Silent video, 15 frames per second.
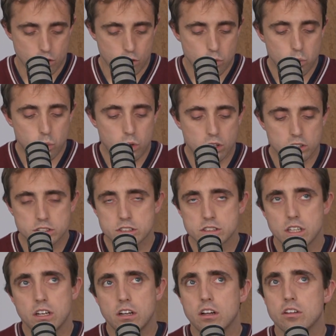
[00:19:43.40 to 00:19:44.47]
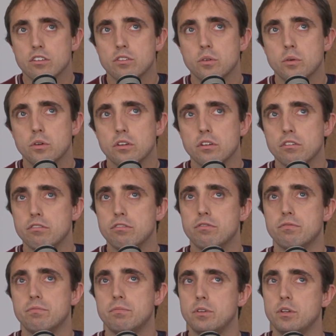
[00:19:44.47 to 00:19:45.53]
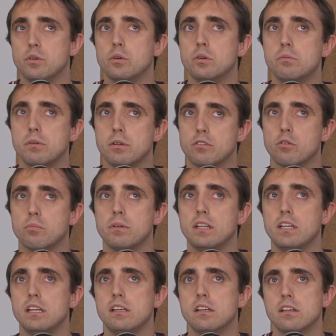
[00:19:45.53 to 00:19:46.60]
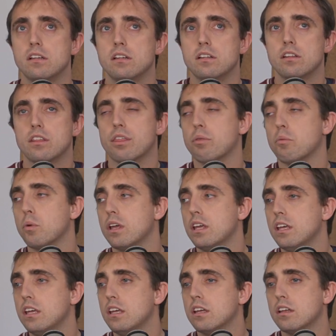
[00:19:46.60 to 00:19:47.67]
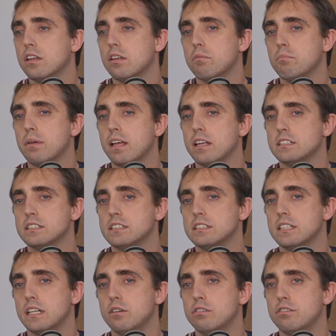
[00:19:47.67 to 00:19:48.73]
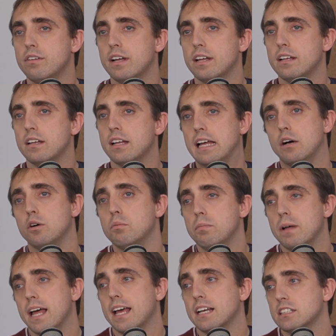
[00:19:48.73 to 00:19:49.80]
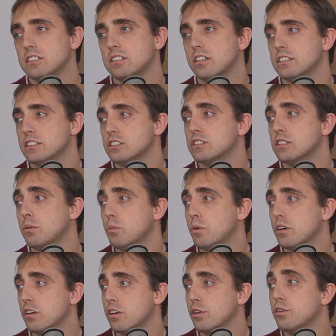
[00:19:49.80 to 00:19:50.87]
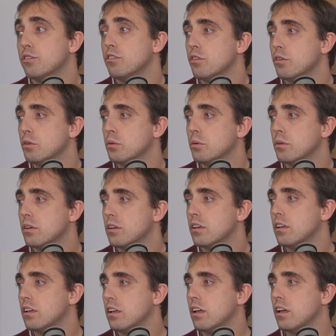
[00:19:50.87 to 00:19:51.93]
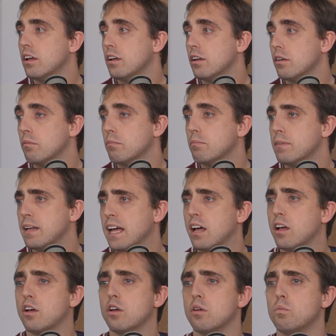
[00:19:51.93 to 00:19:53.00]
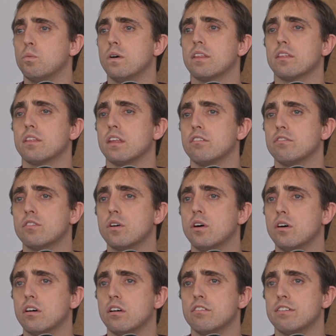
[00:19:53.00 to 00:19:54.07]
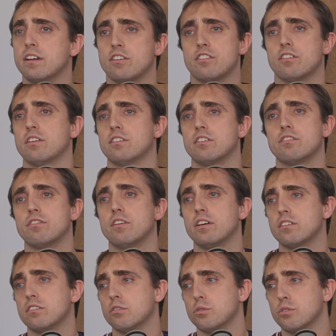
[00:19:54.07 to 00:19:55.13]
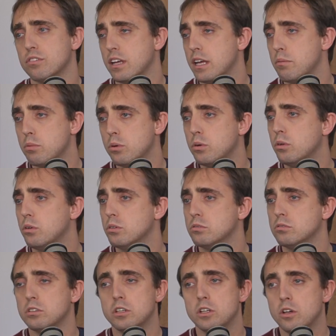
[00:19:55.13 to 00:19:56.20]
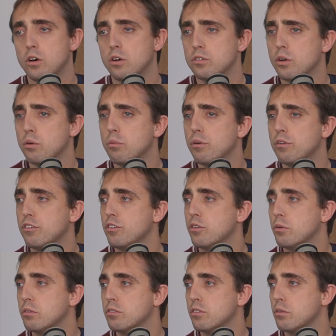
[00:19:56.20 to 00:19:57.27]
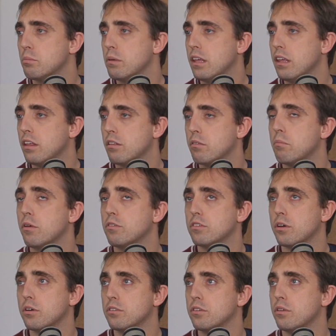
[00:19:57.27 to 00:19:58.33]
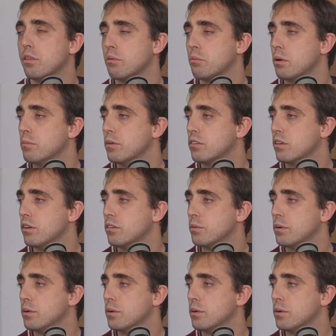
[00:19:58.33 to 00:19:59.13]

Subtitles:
what are sort of your mostly 3 best self-help exercises someone could do at home, whether they've got a Fasciitis Fighter or tape or not? What would your sort of be 3 most go-to